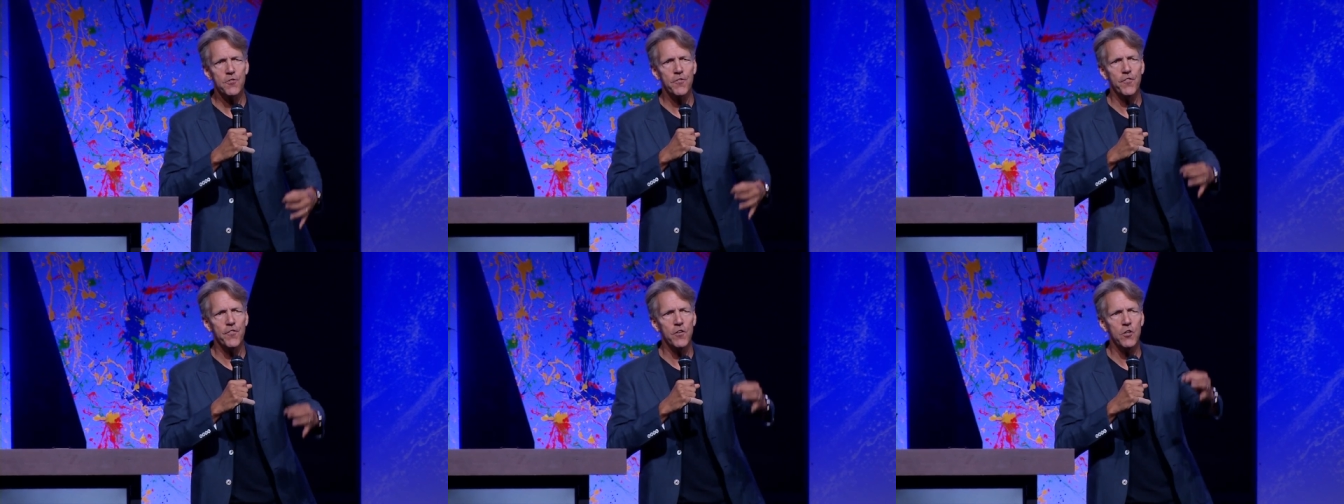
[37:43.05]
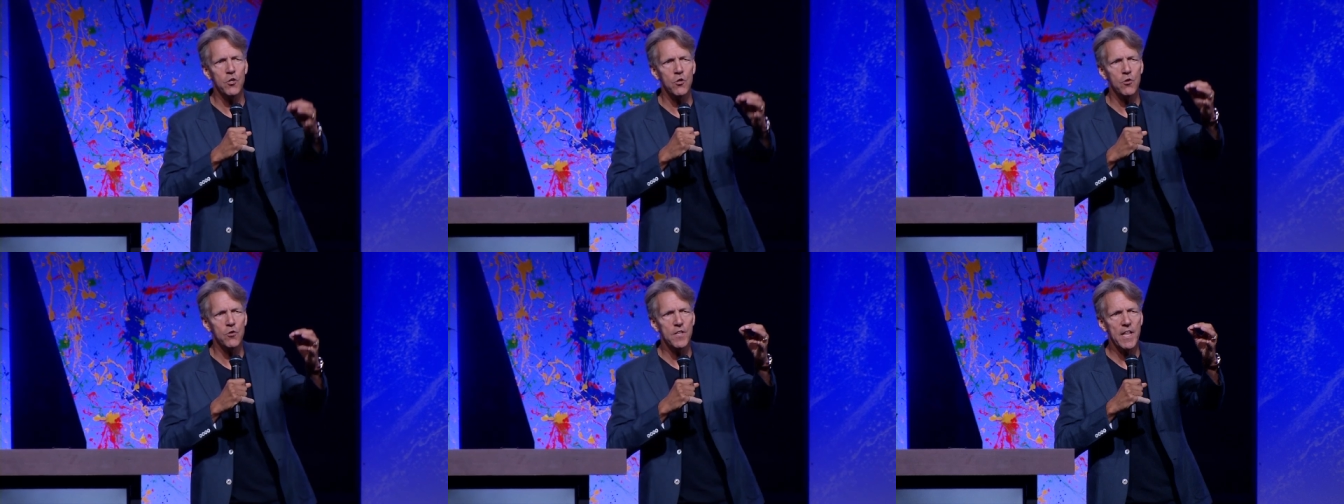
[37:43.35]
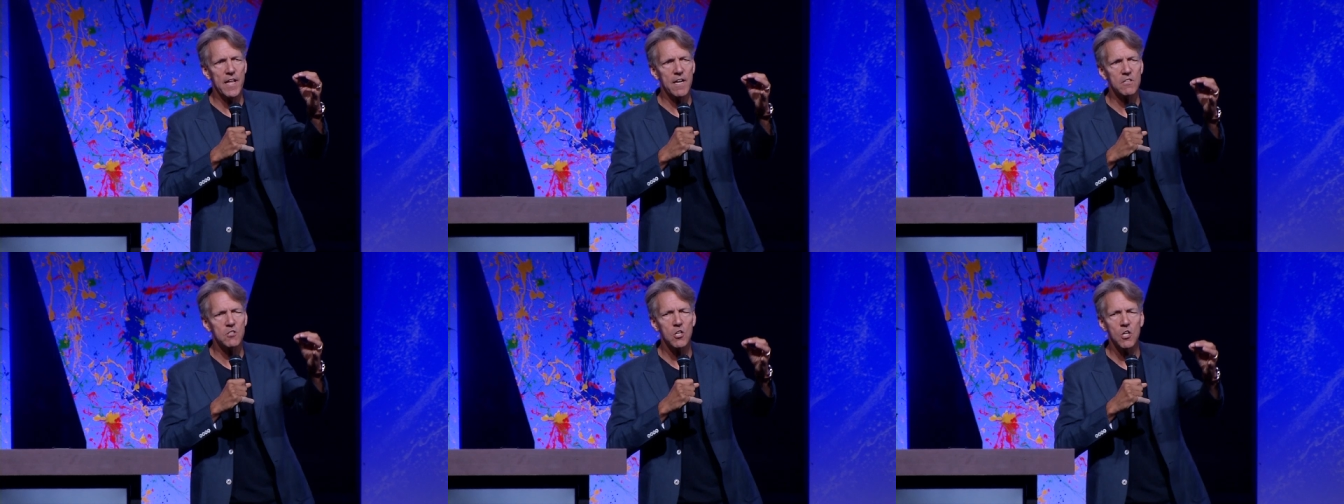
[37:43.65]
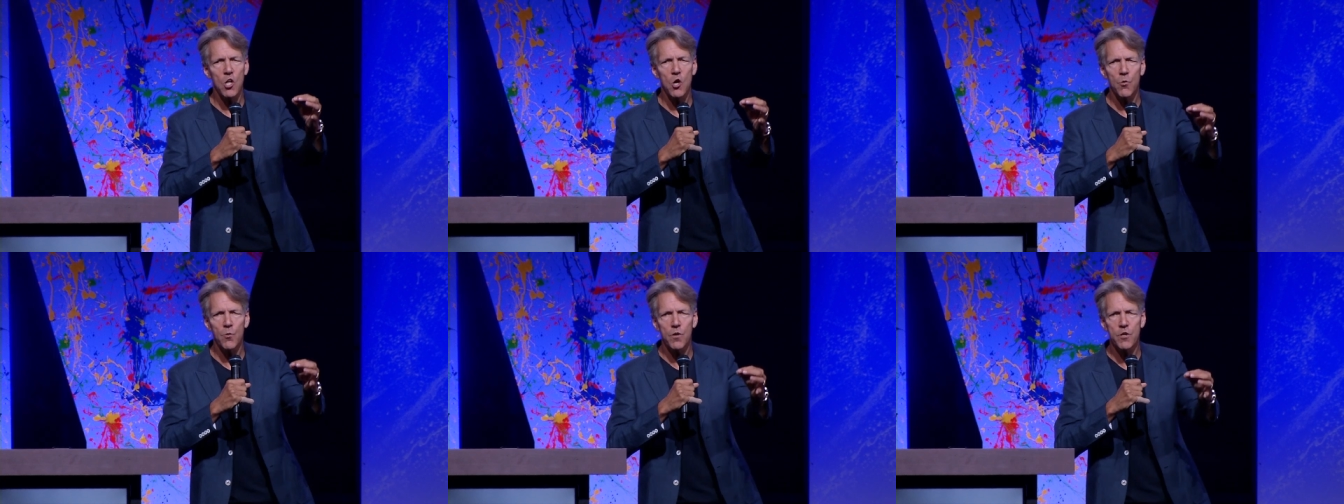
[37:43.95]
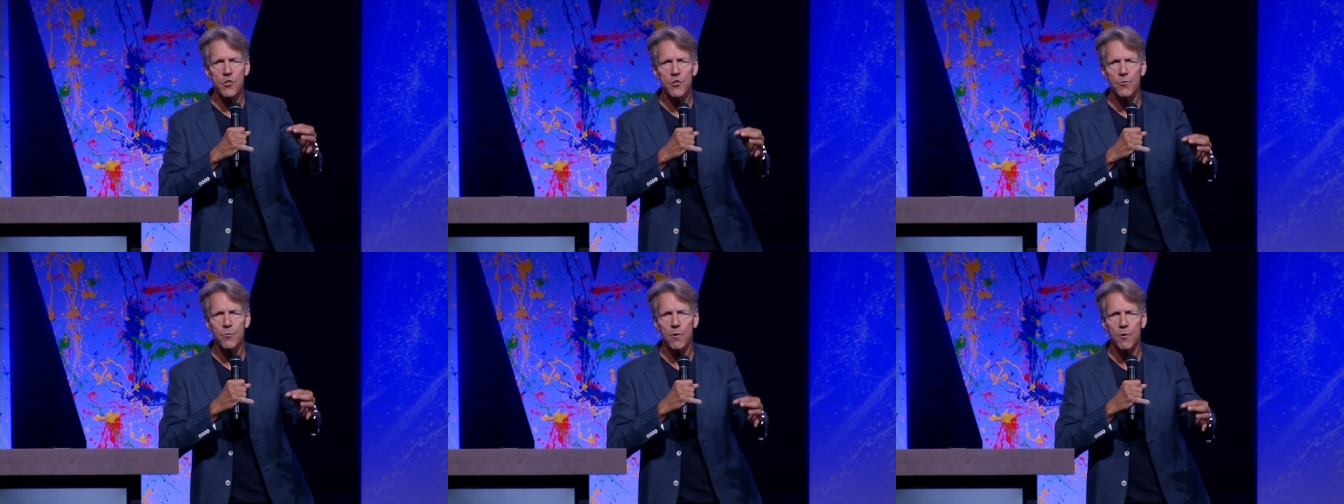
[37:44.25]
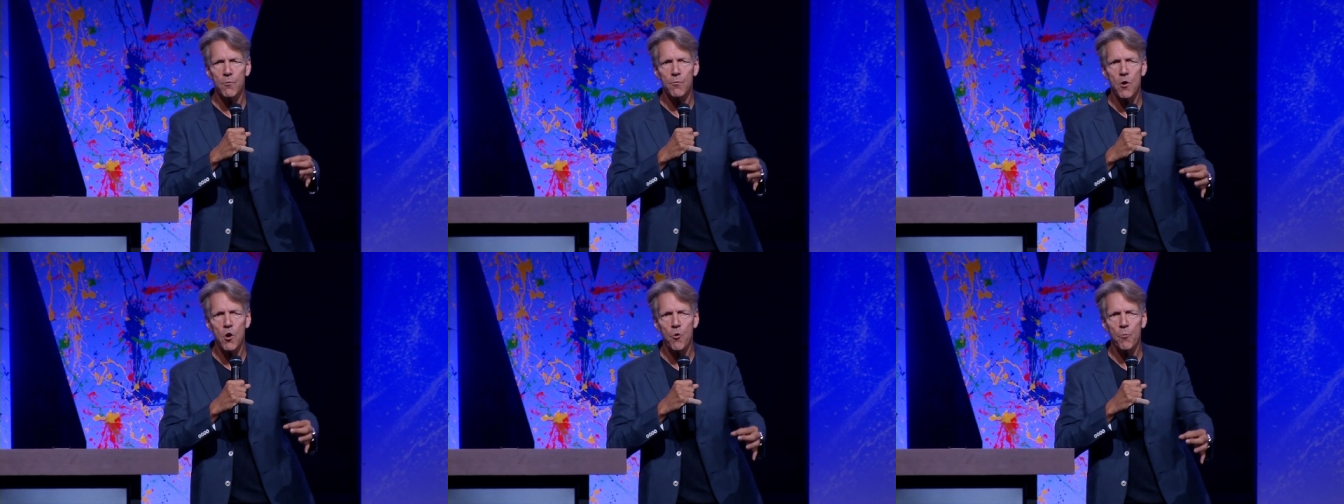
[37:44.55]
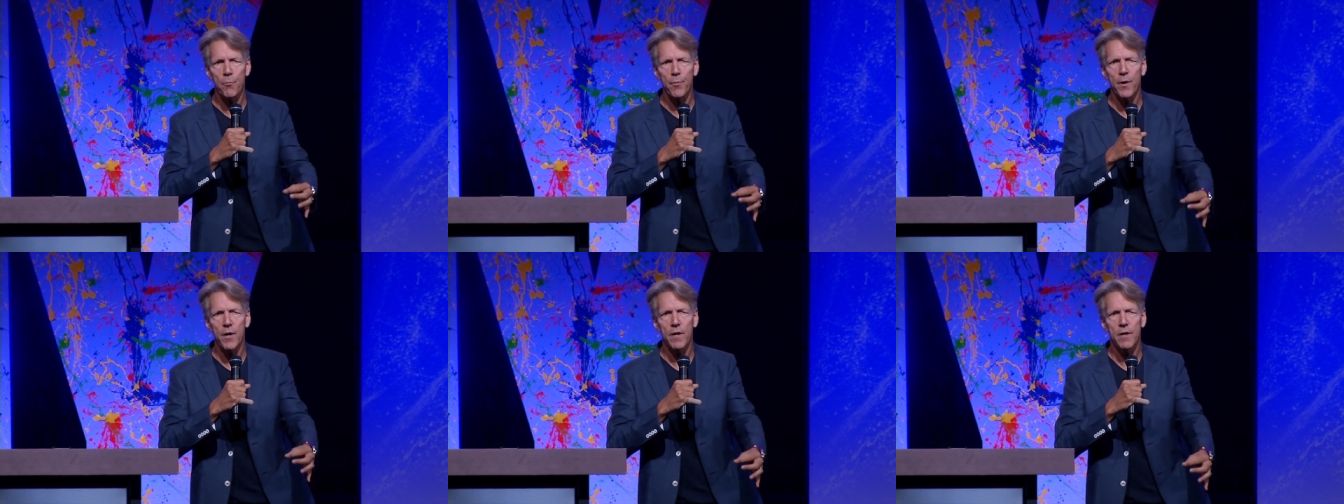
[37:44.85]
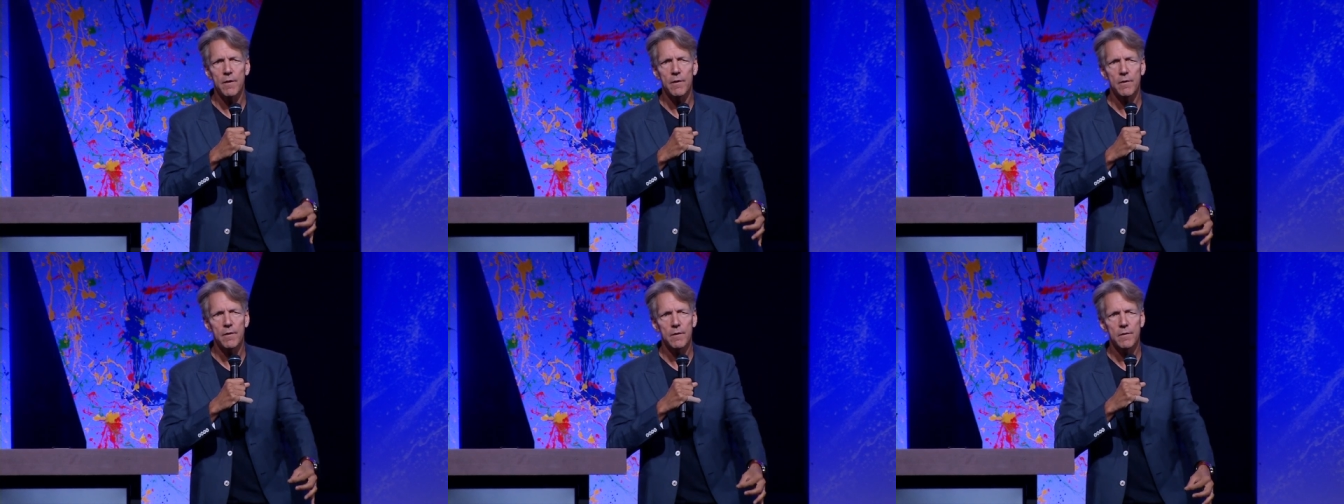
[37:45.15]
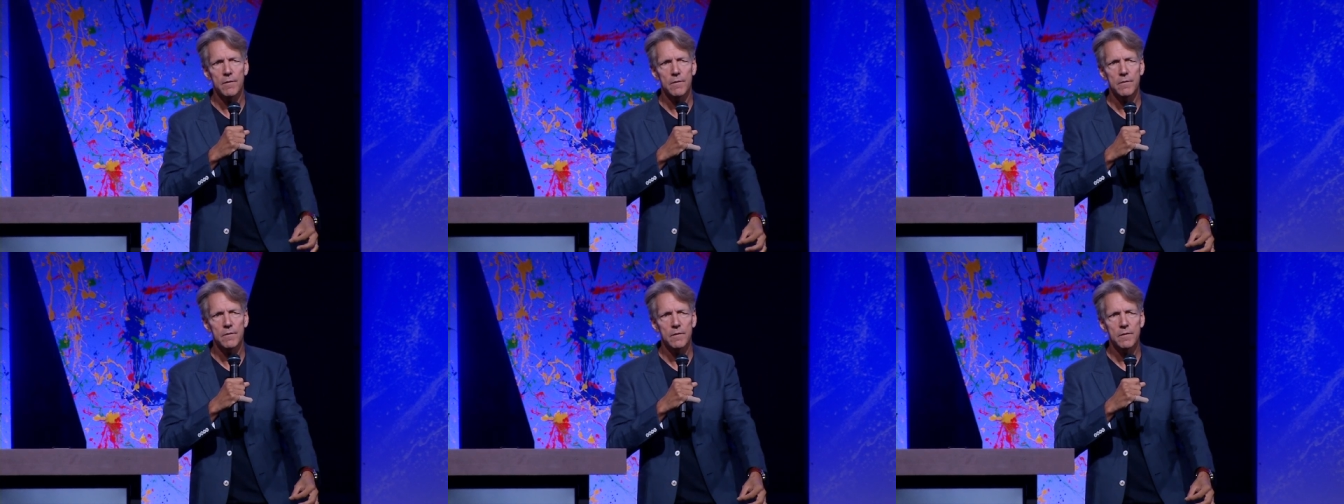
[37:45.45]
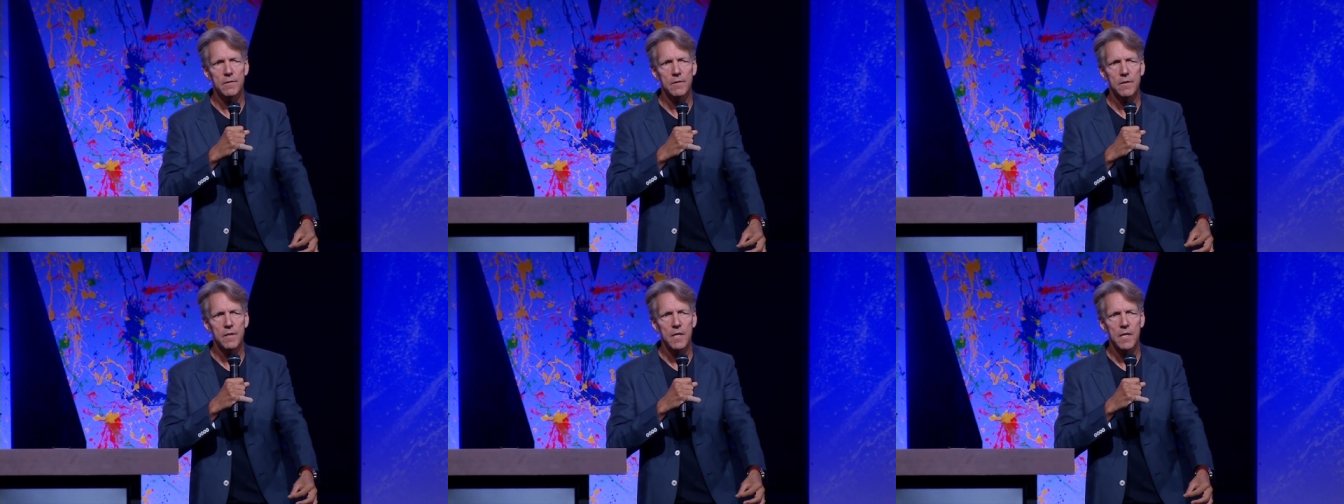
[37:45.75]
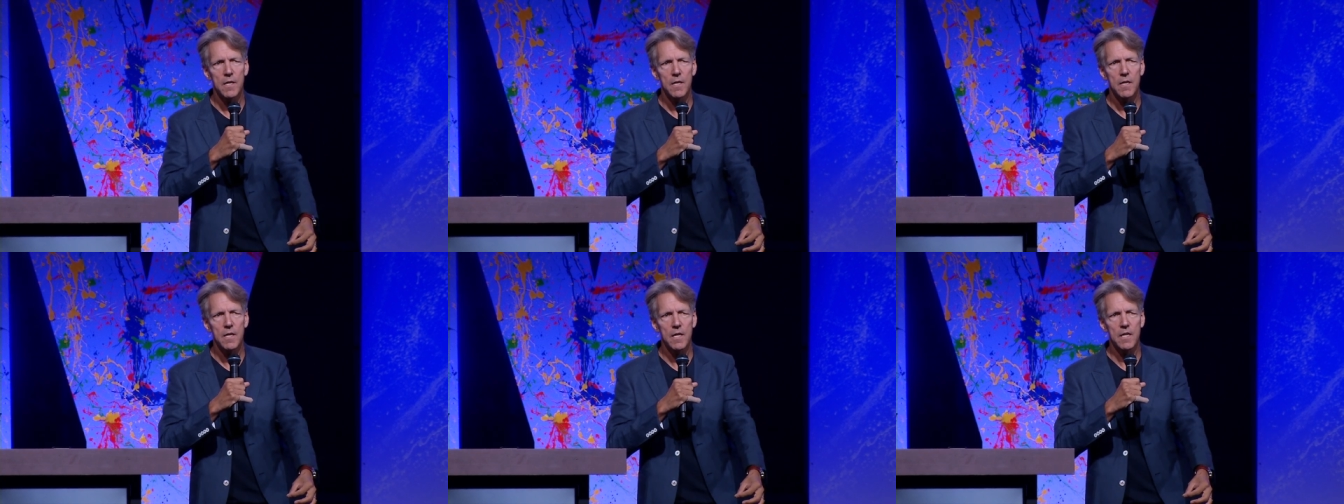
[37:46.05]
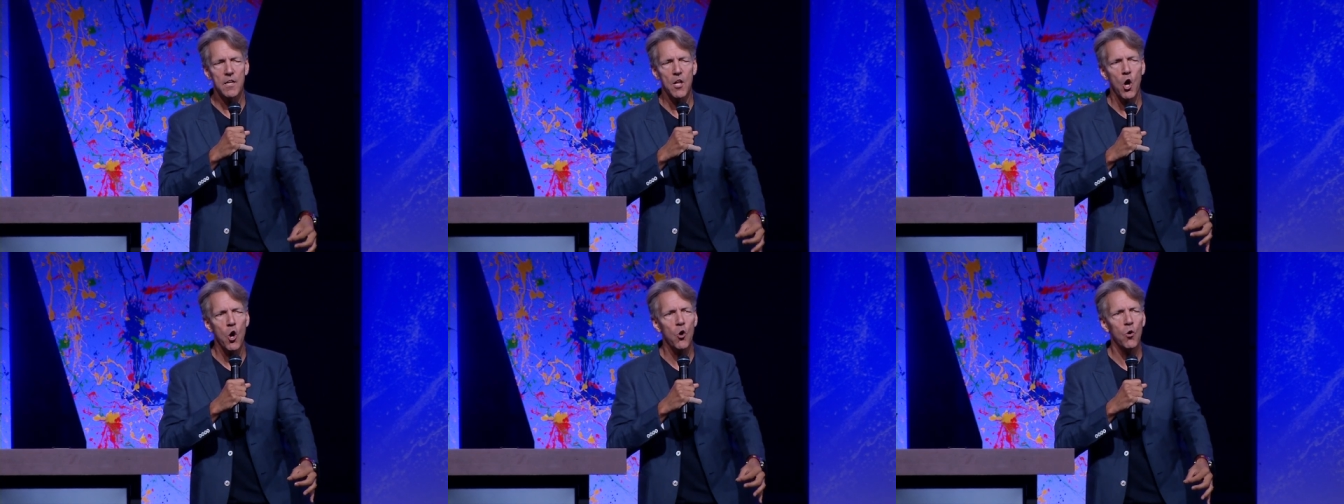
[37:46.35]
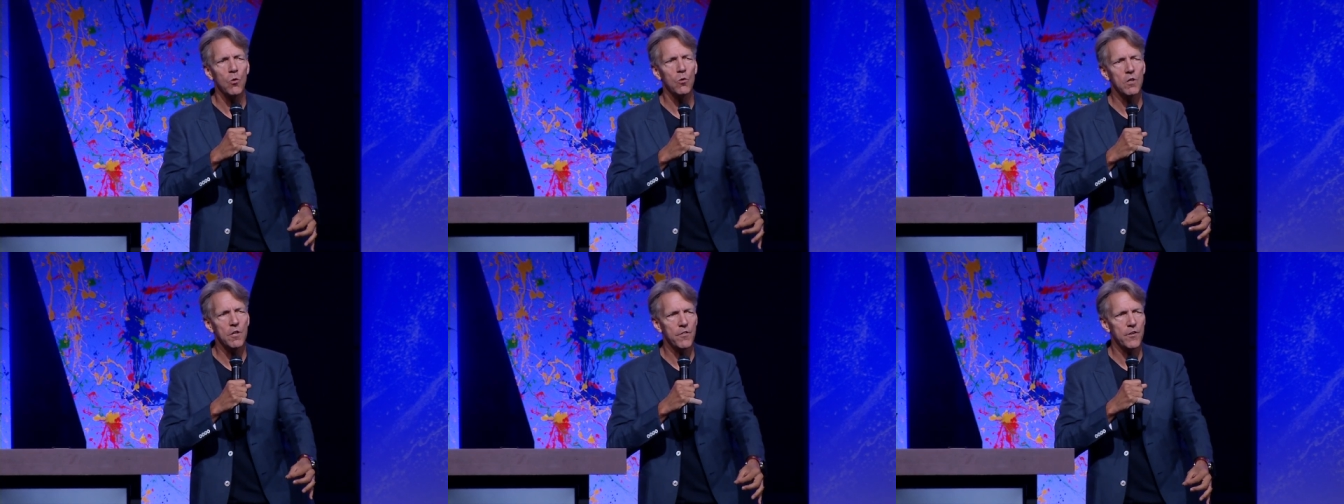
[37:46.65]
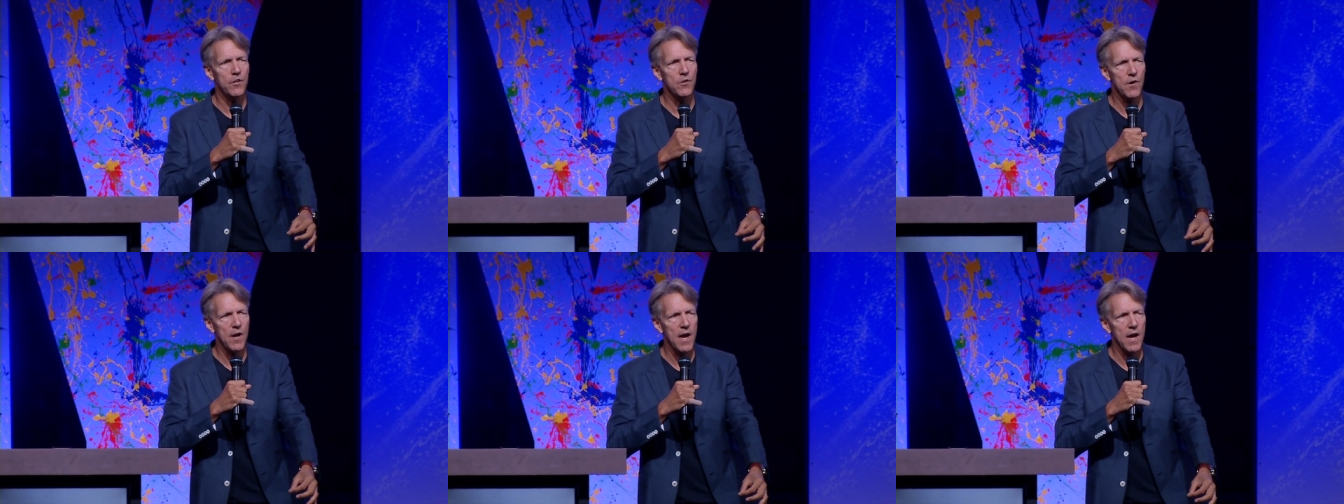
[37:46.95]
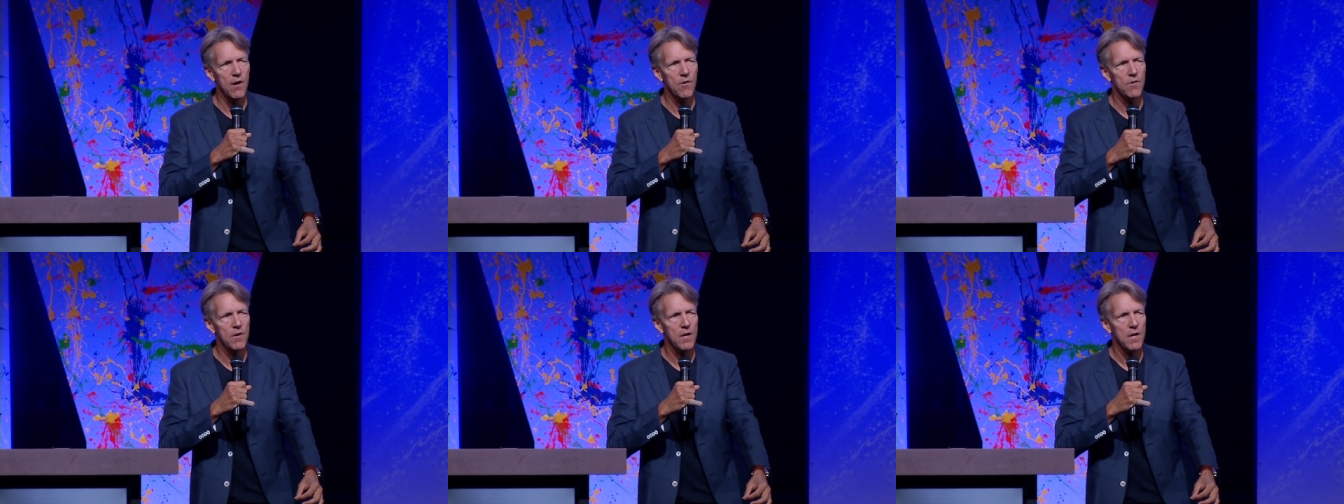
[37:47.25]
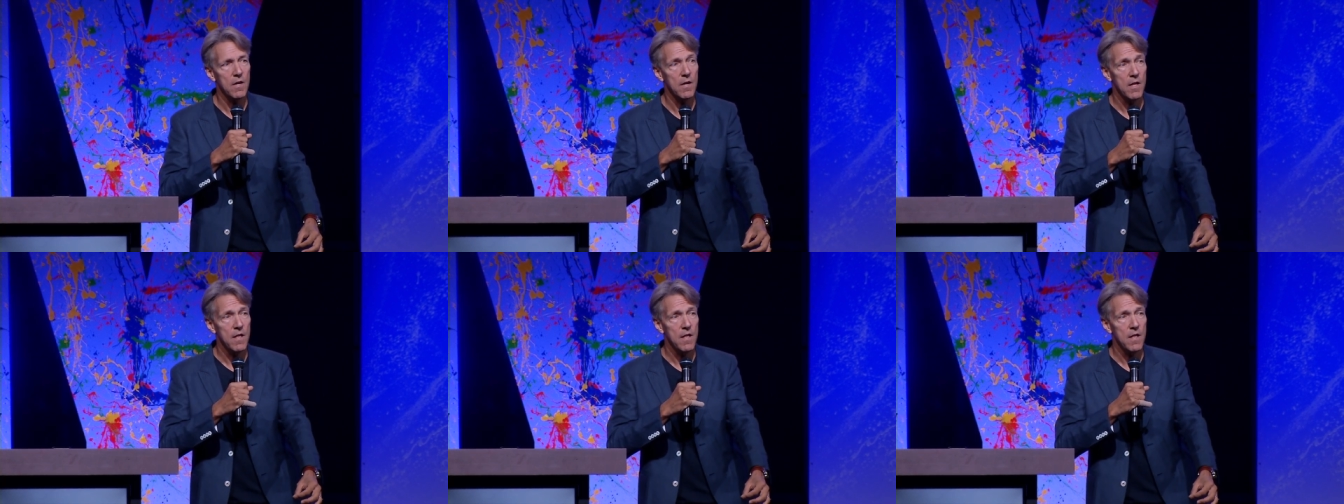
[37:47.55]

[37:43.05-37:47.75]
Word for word: food that is lowered through a rope in the hole in the ground.